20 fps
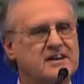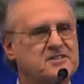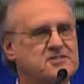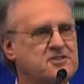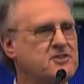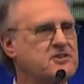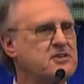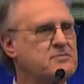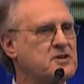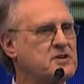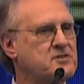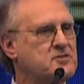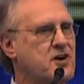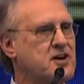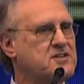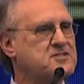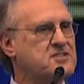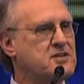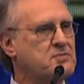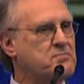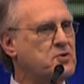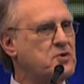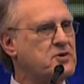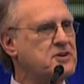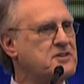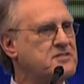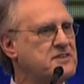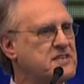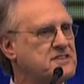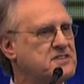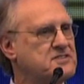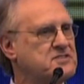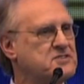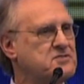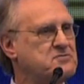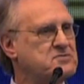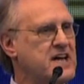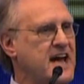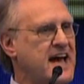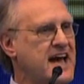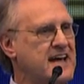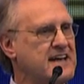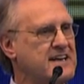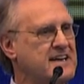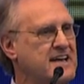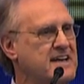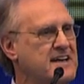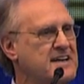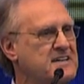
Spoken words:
took them across the border into Sudan,